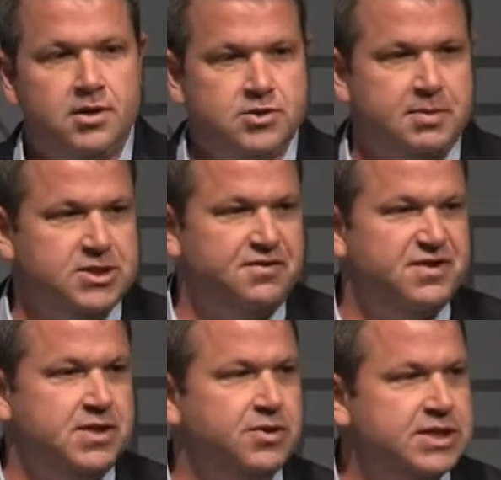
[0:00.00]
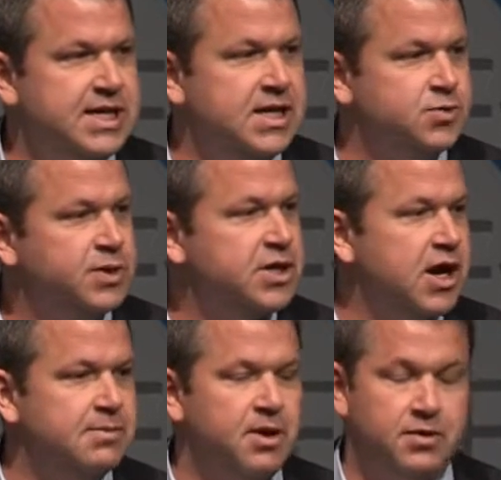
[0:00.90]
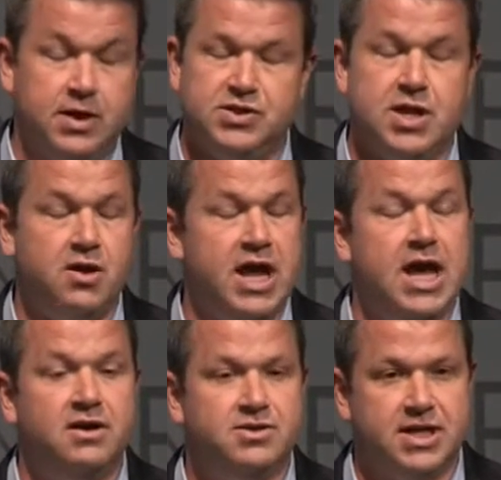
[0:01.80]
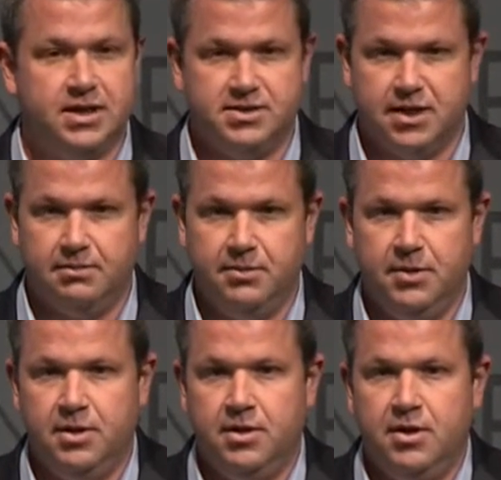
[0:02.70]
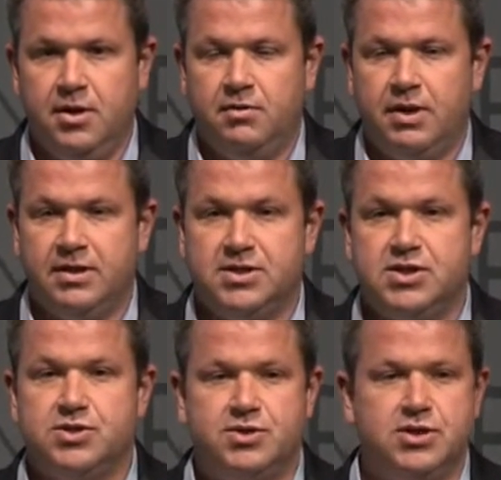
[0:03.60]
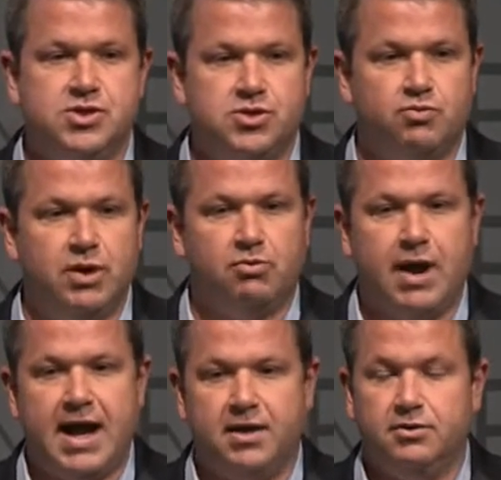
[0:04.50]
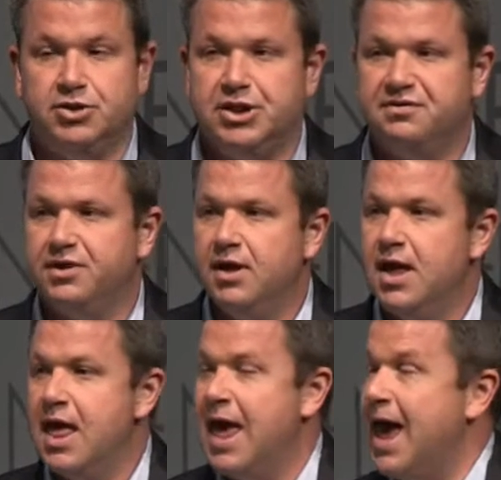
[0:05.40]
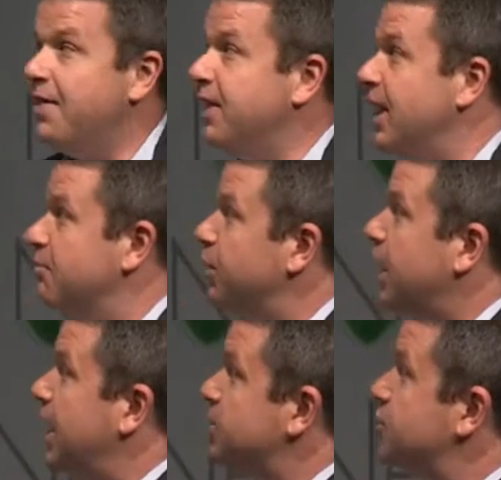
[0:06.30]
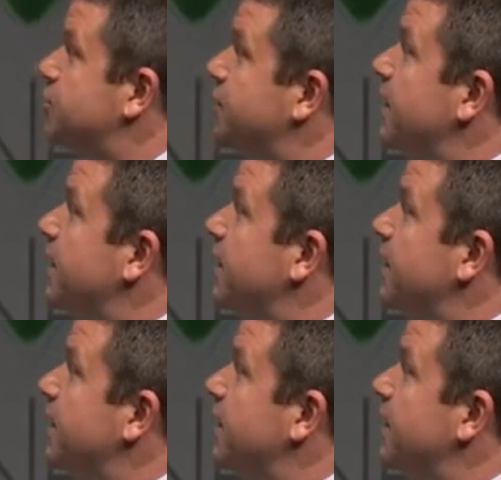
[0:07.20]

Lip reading: It's a bunch of facilities guys. When we talk about this, their hair stands up, right? This is a real radical shift. And the implications on the